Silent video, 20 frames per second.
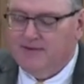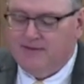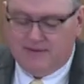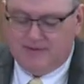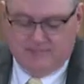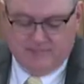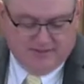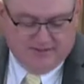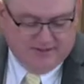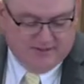
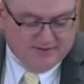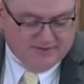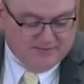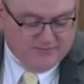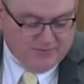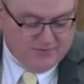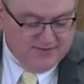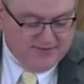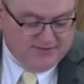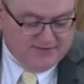Because
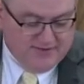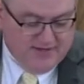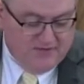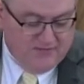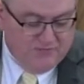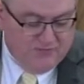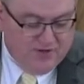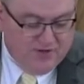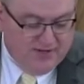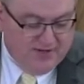what he
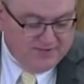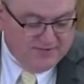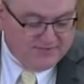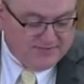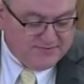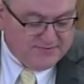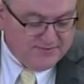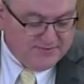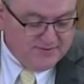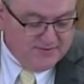said
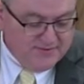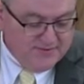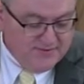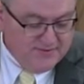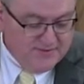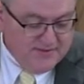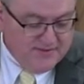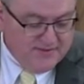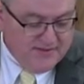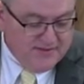was,
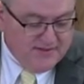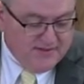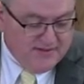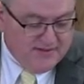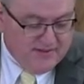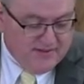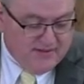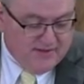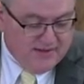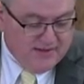
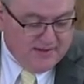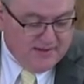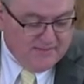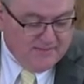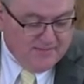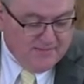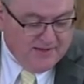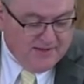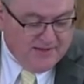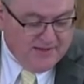
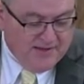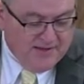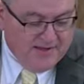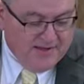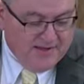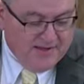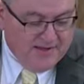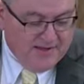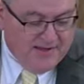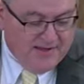
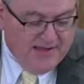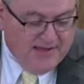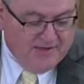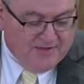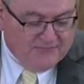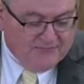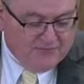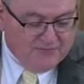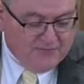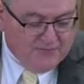
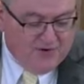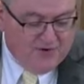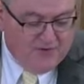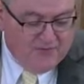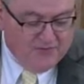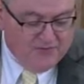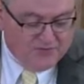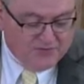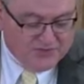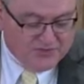after all
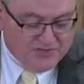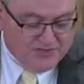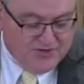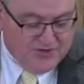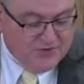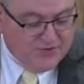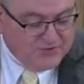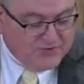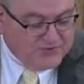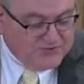those
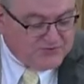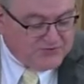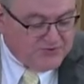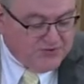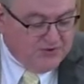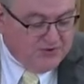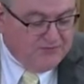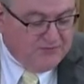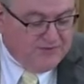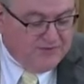years
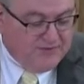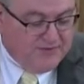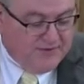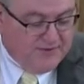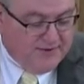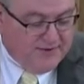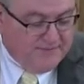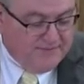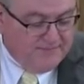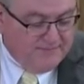serving
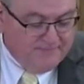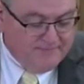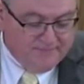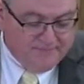them,